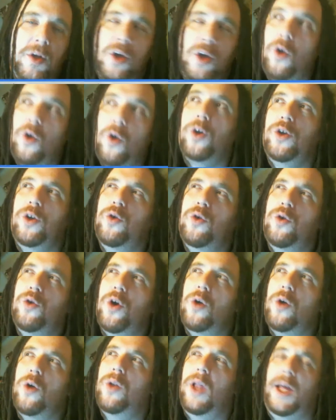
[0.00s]
Or you
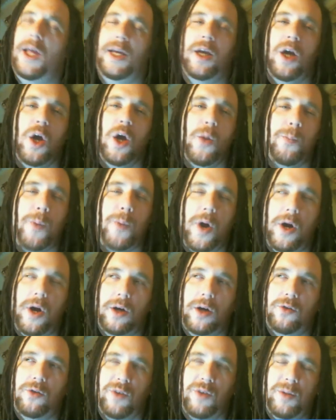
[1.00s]
don't like
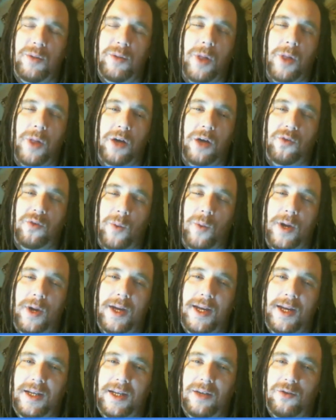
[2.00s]
park 3 blocks
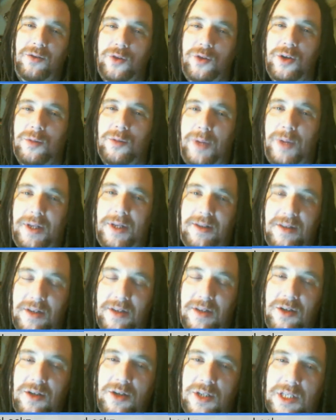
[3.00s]
away and do your best
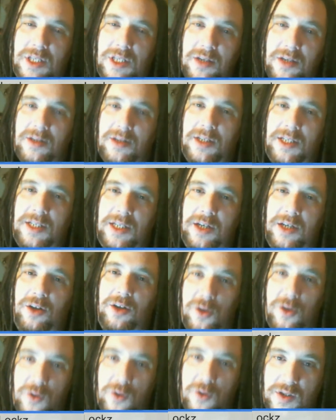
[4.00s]
ninja skills to get
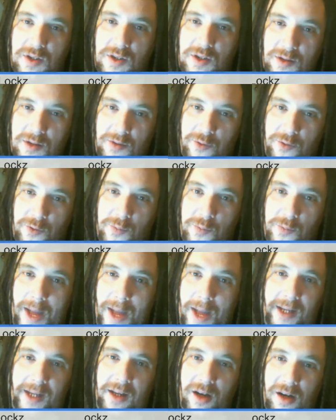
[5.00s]
close and through
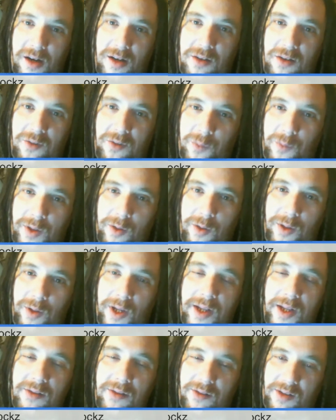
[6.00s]
backyards without
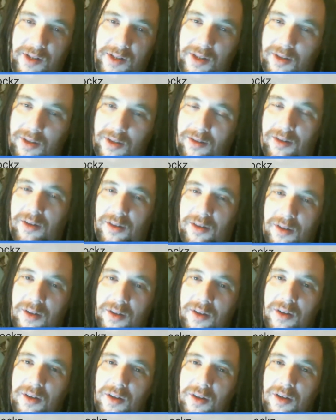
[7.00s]
getting seen to,
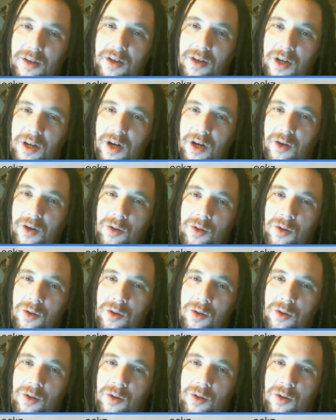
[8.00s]
you know.